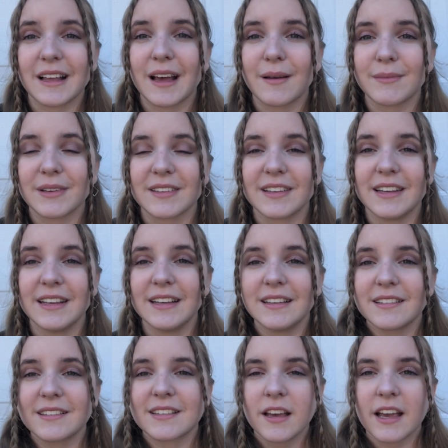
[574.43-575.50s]
that because
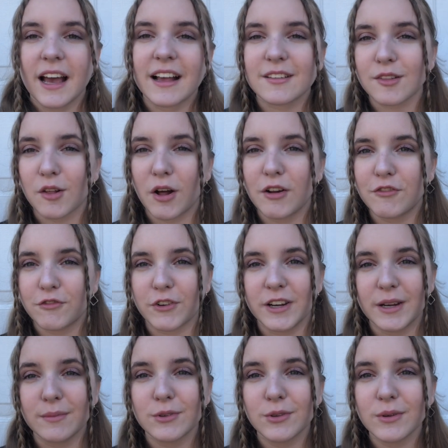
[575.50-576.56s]
it has a lot of
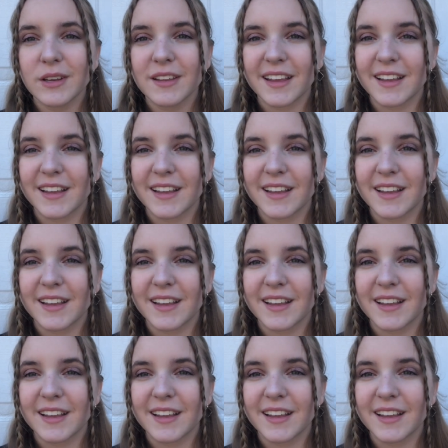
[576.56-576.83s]
freedom to it,